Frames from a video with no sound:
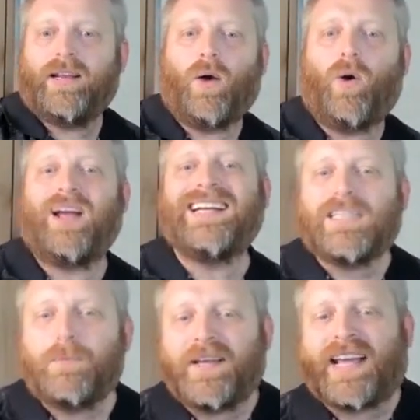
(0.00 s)
Now, I
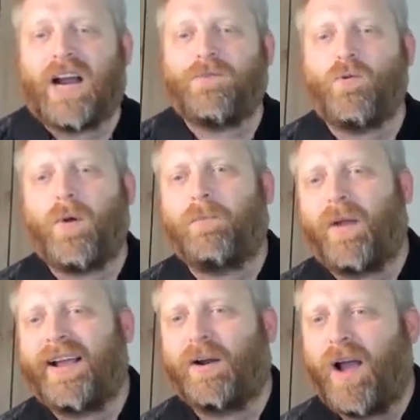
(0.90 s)
need to be careful when
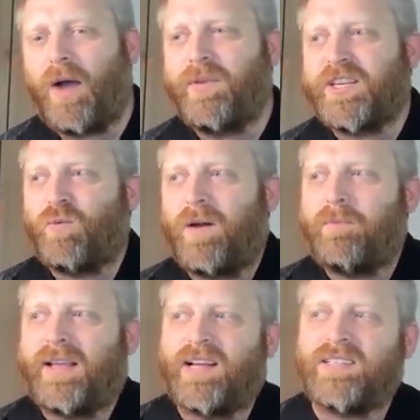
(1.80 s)
playing around with this one
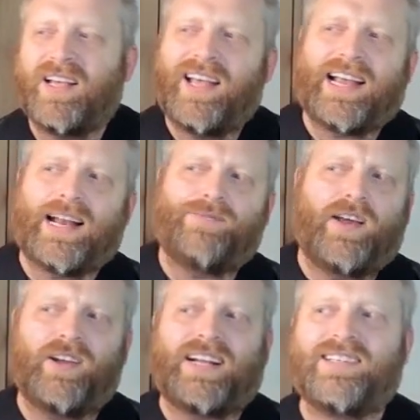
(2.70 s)
because, again, if I
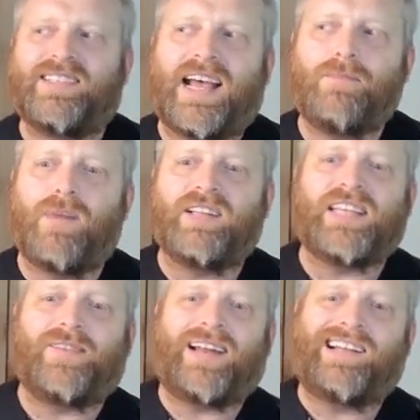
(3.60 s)
look at Z mod
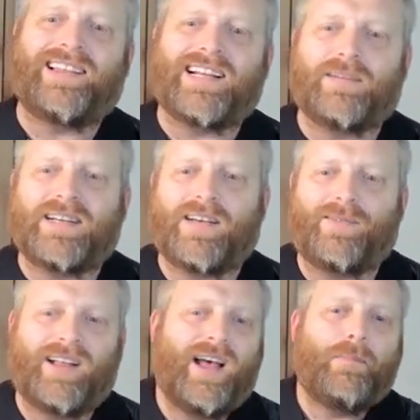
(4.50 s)
7, I could think to myself,
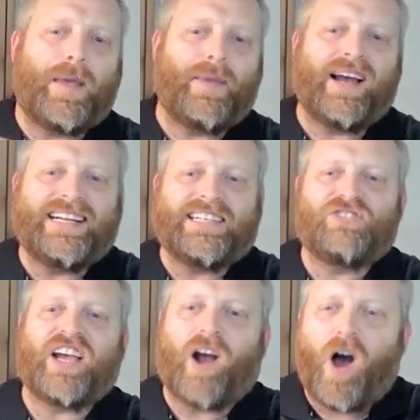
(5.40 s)
well, maybe I need to
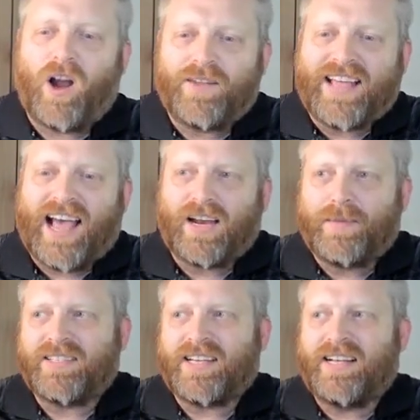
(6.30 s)
check all of the
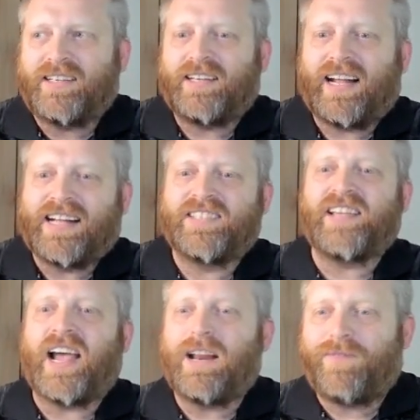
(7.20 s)
elements in
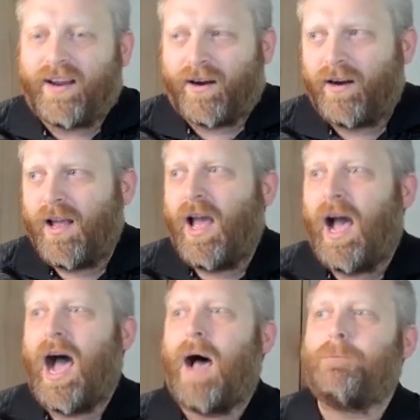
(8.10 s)
inside of here.
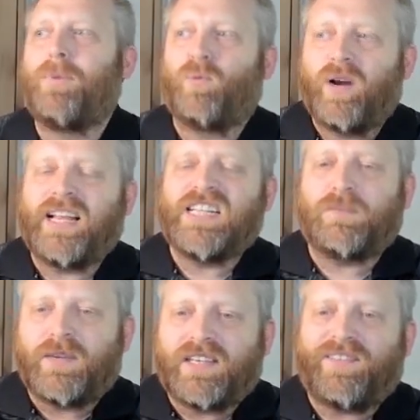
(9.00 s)
Uh, but really, it's
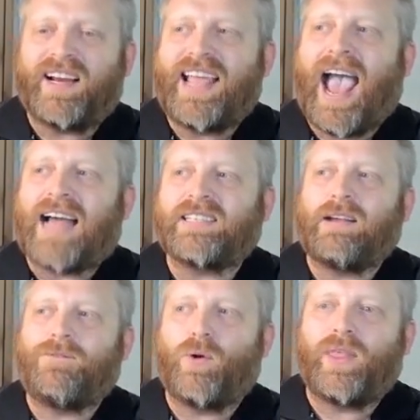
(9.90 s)
specifically
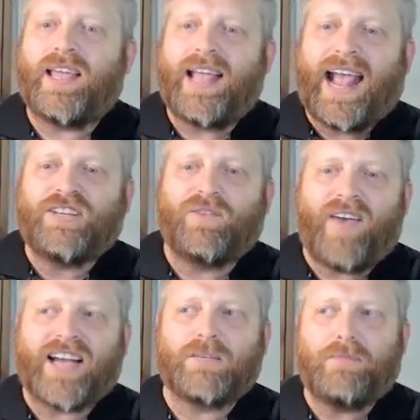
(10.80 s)
asking for the h of
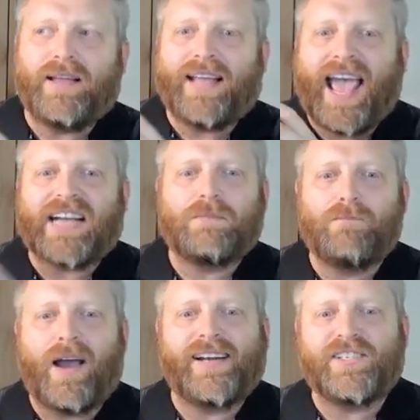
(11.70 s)
x being x
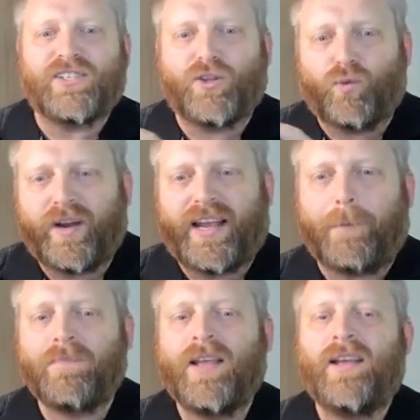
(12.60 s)
minus 3.